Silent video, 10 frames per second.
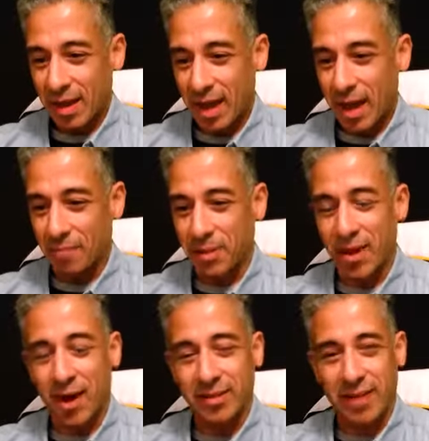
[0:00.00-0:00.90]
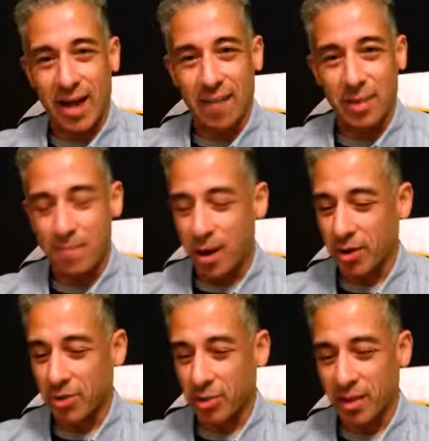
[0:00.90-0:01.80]
and be on time, be
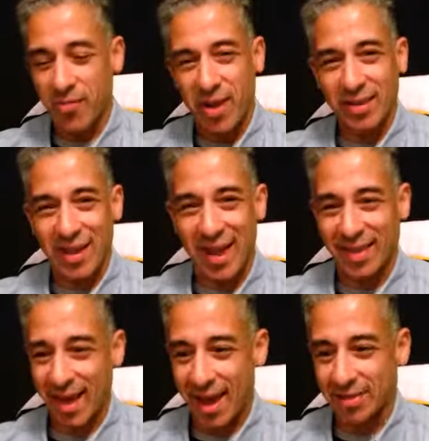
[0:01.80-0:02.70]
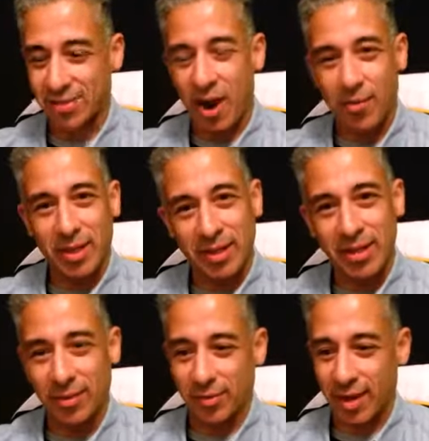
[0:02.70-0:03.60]
punctual, and things like that. Start with the
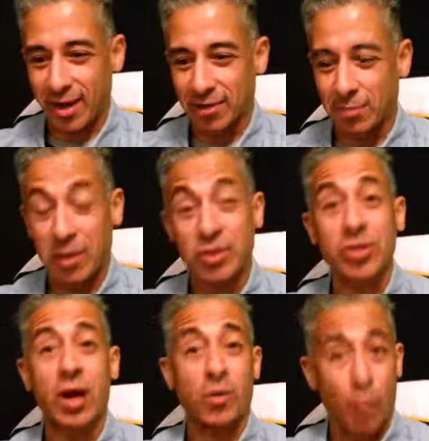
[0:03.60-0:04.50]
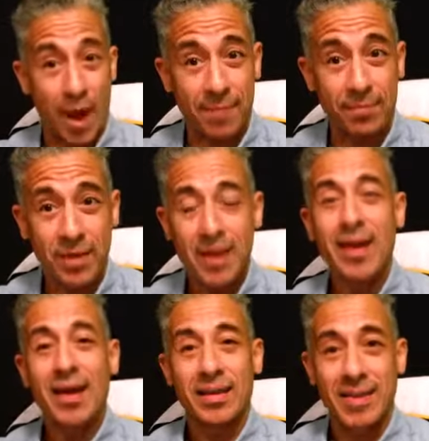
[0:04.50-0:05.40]
little things, but start when?
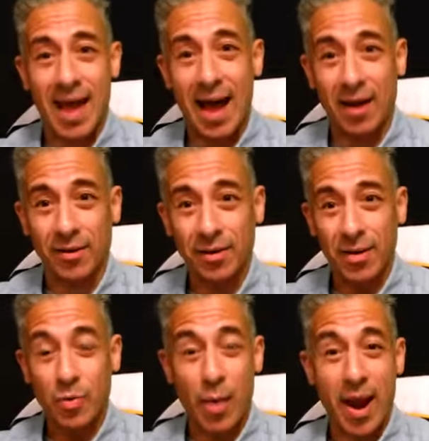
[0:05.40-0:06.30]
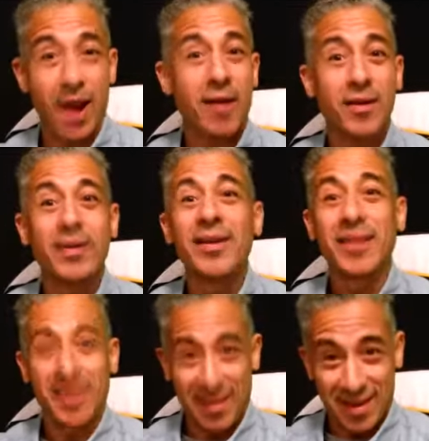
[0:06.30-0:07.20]
Now. Where?
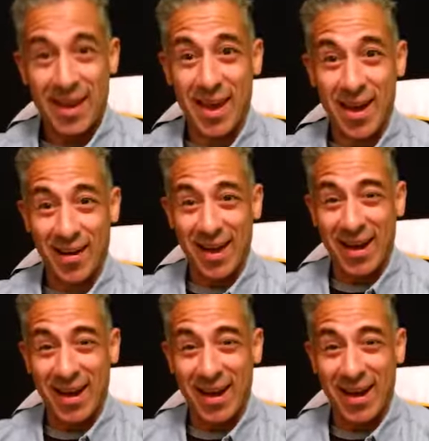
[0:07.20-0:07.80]
Here,